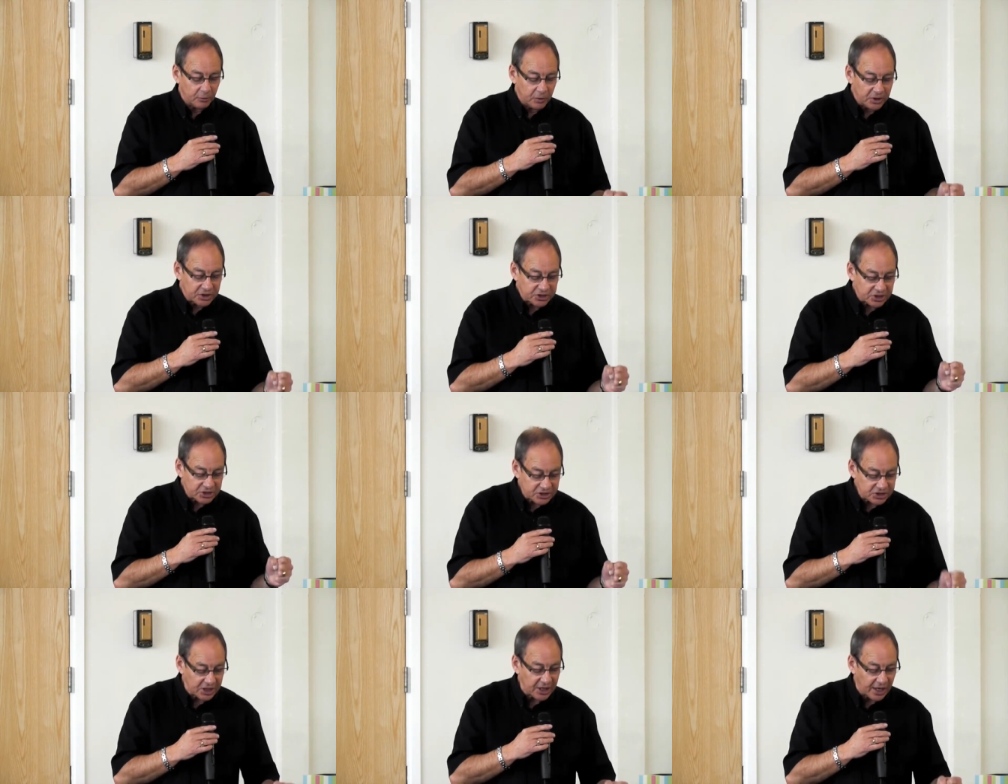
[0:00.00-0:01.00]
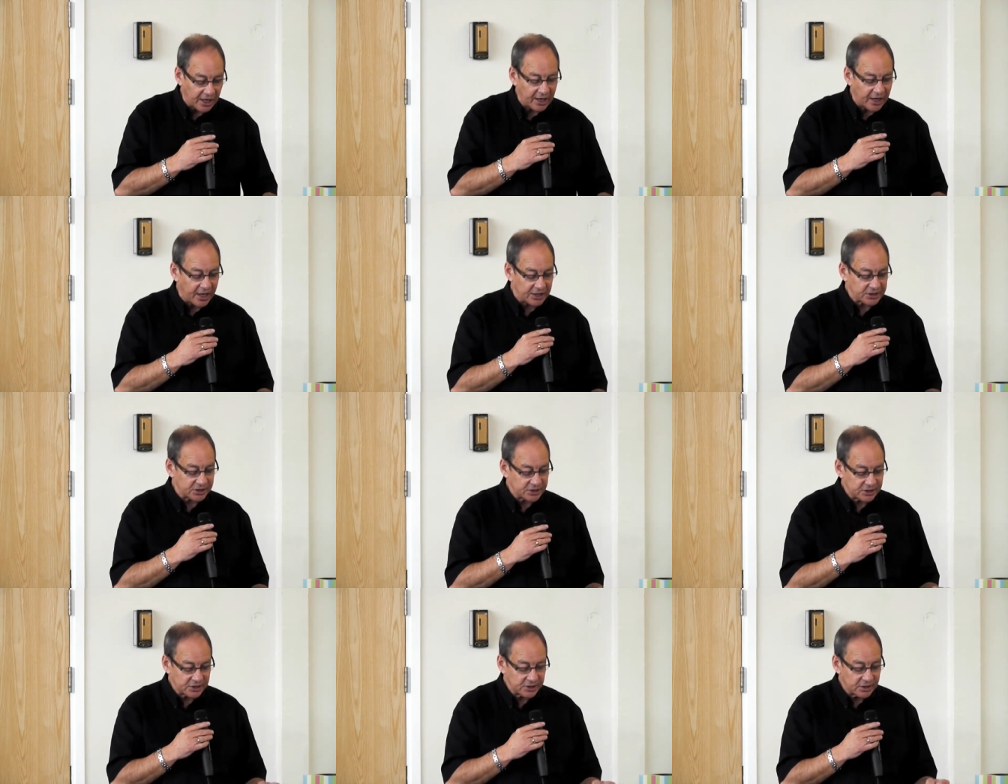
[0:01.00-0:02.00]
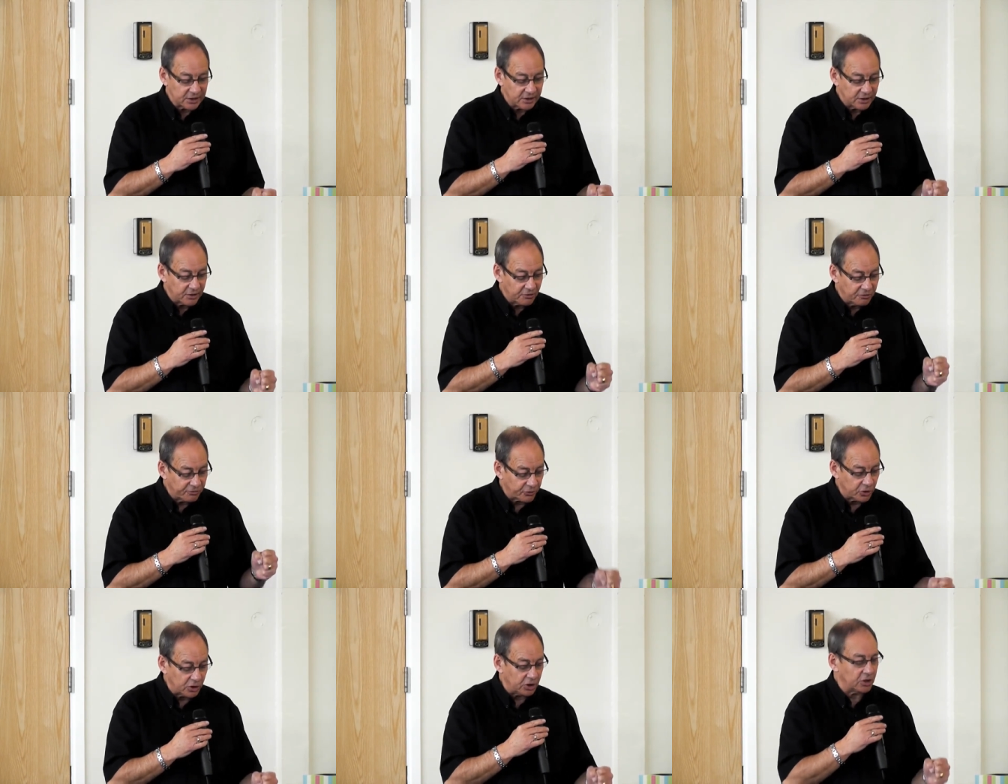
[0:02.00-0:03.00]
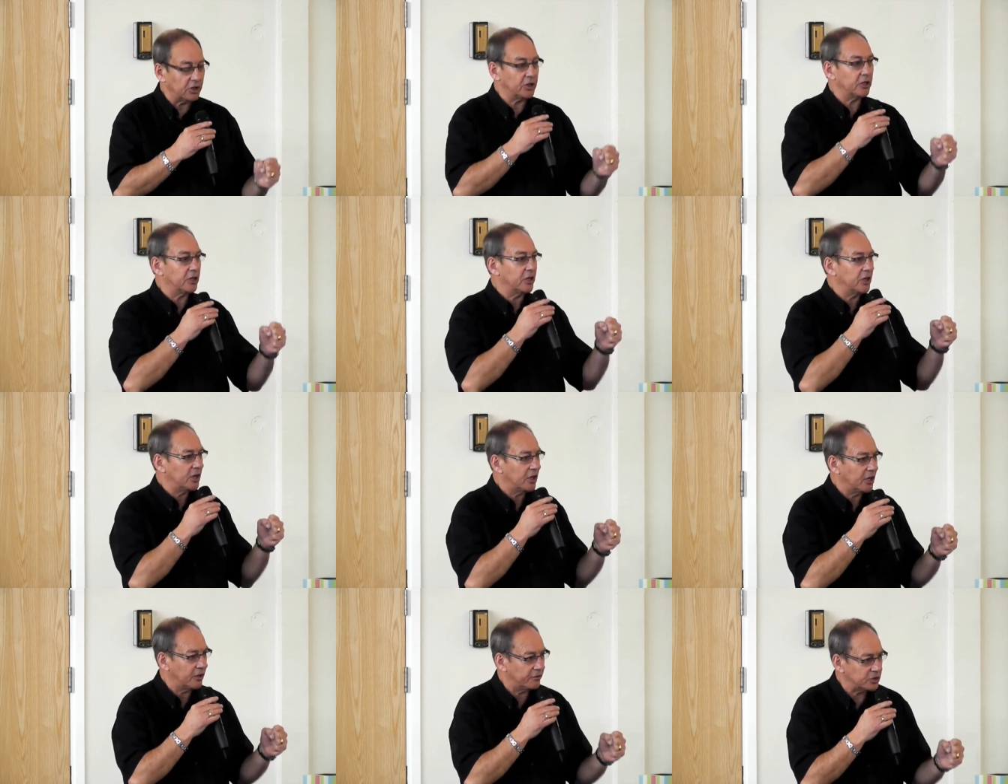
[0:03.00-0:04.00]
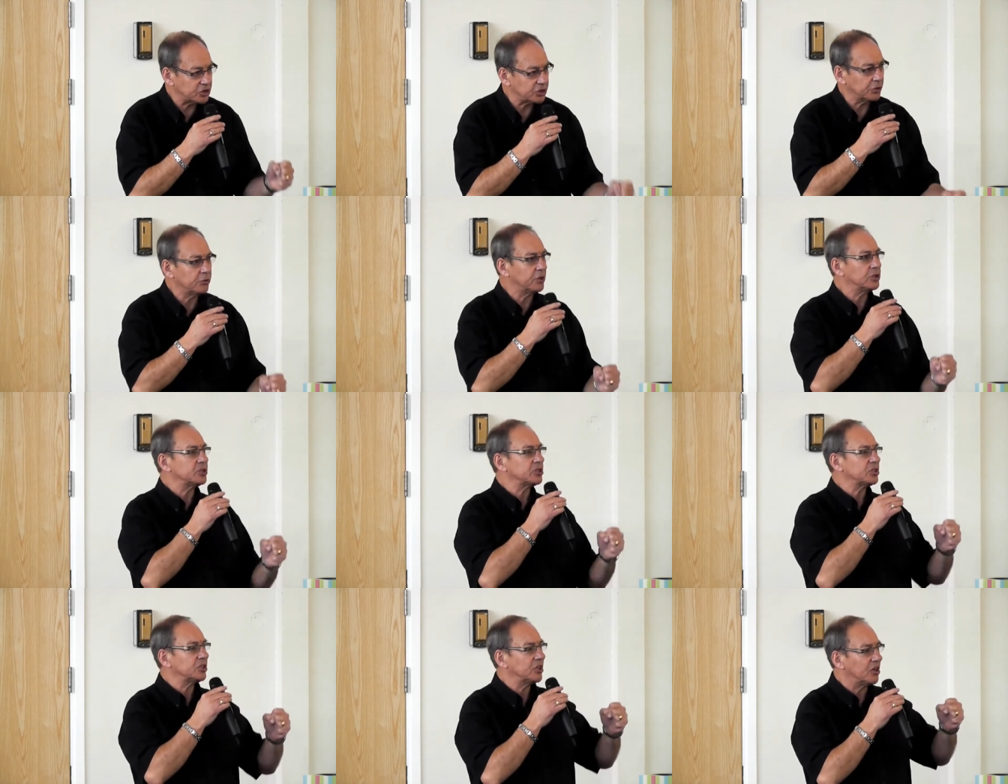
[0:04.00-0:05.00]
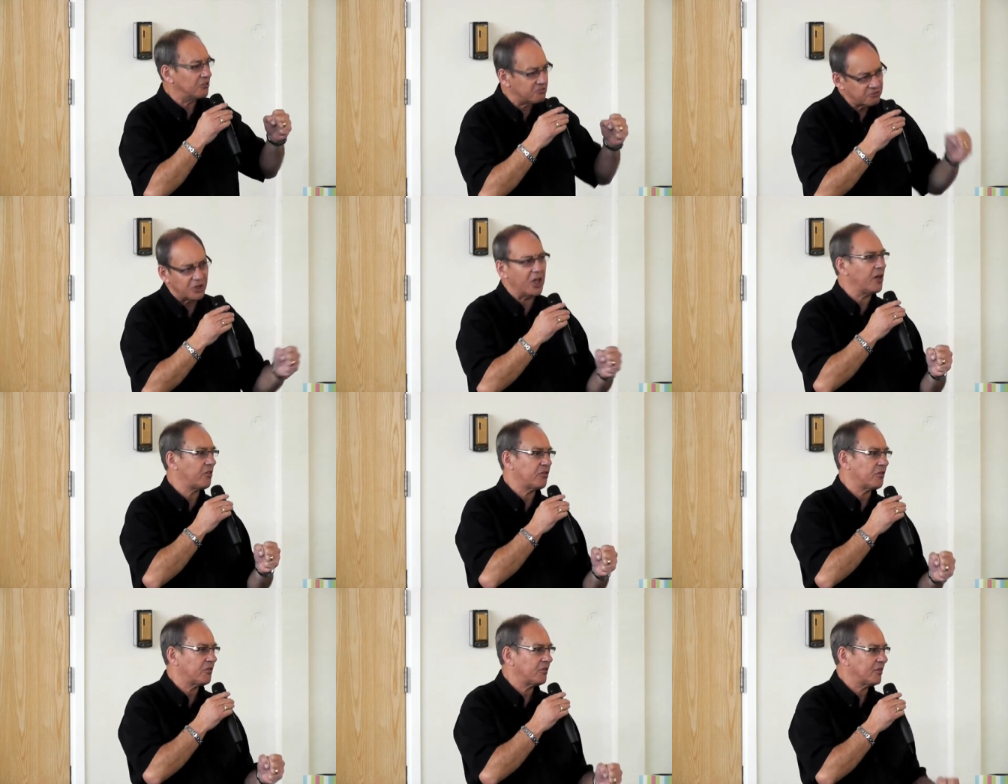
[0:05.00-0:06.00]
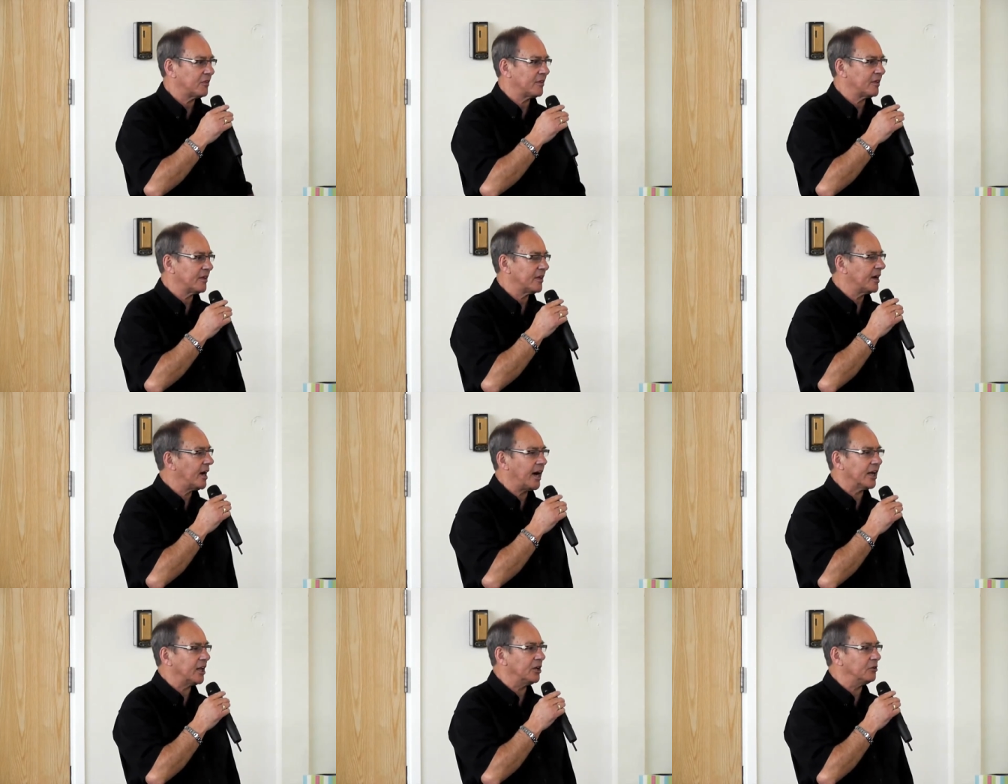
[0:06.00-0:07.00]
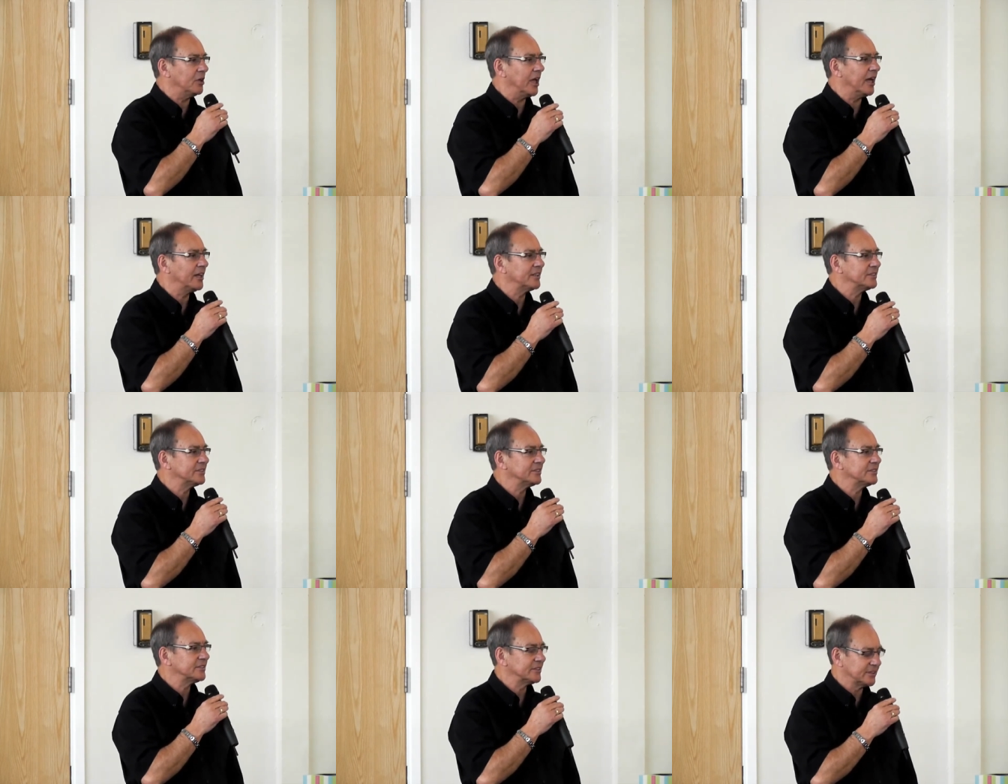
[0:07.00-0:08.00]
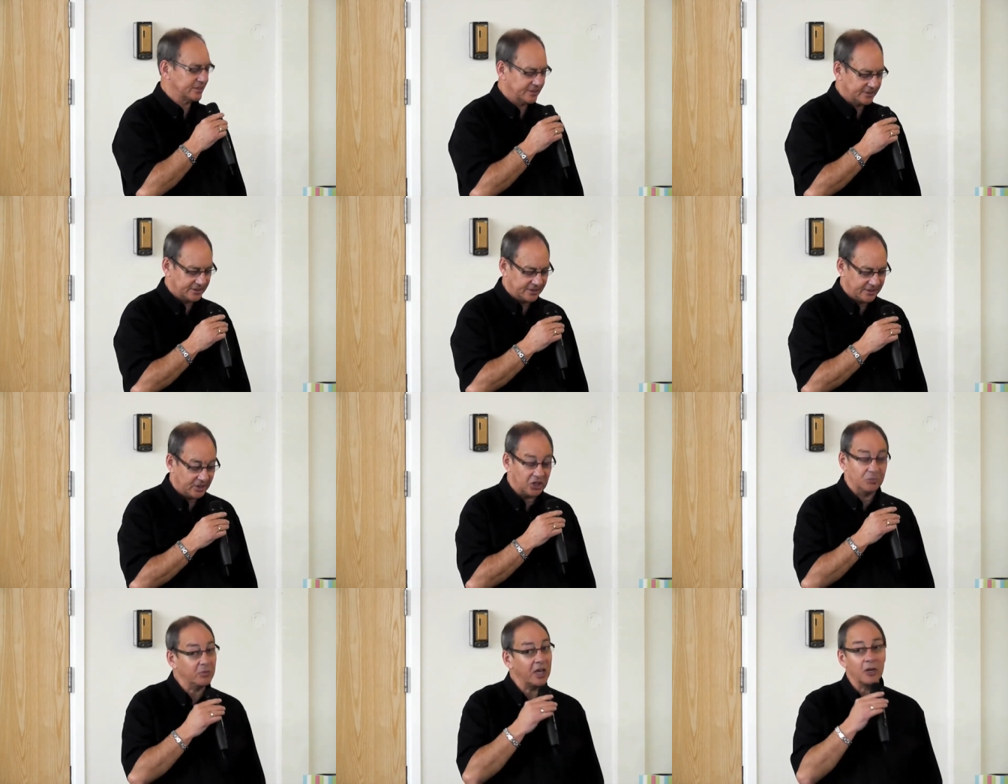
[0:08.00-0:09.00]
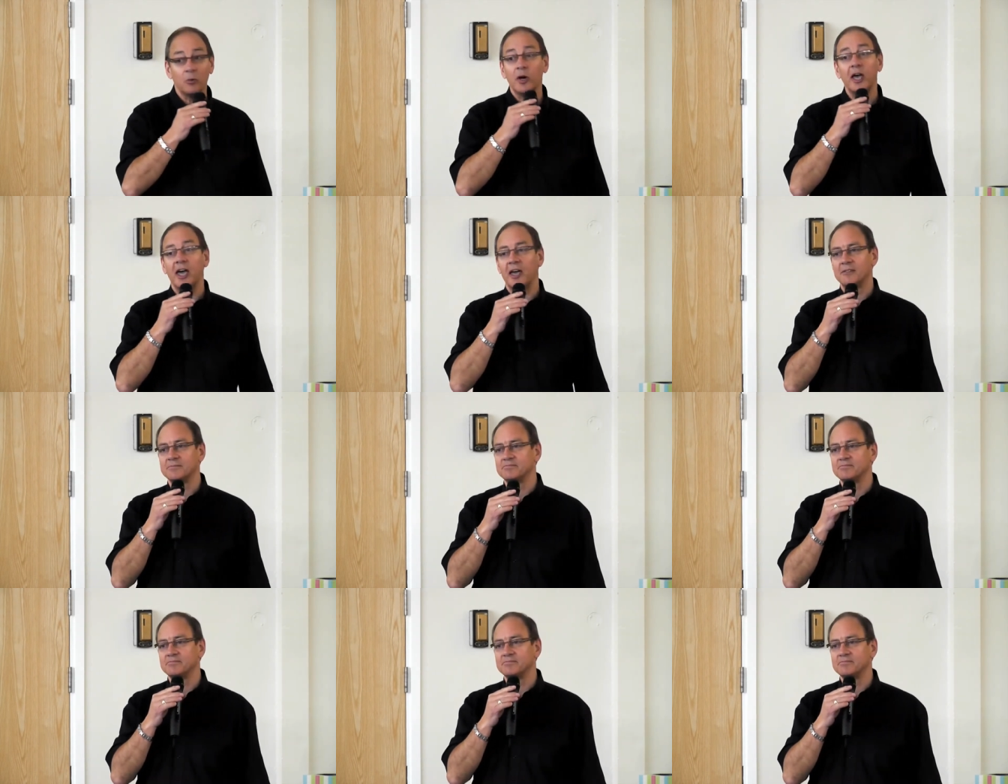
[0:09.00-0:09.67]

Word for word: with a sincere heart, full of assurance of faith. Hallelujah. He made a way